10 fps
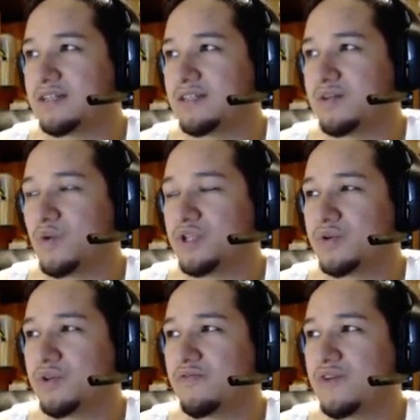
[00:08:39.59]

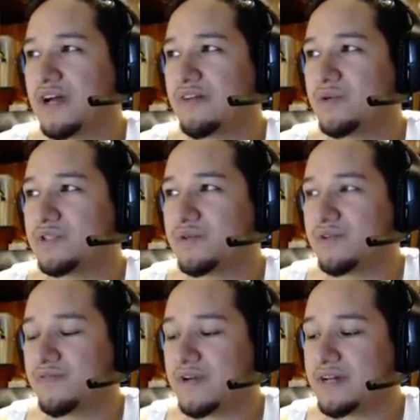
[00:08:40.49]
125,
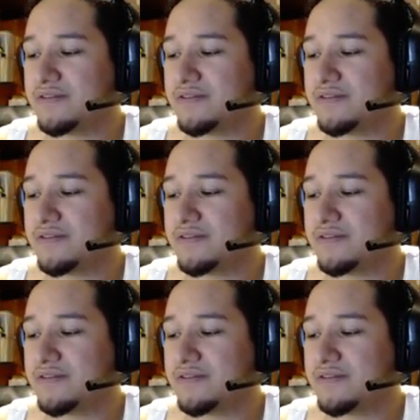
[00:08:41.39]
125.